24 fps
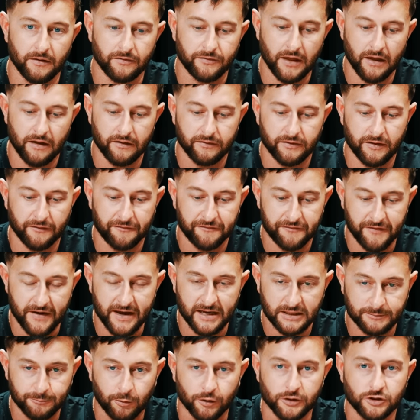The
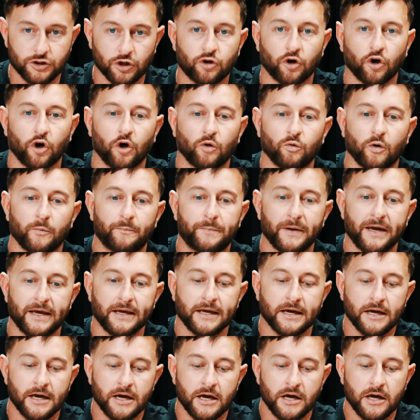first point of call would
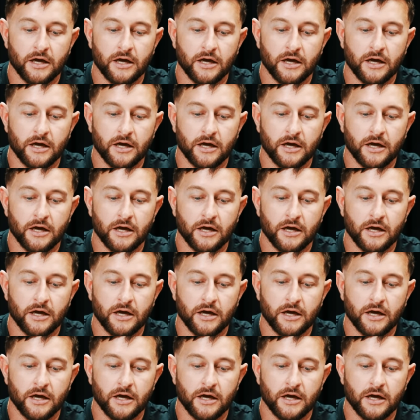be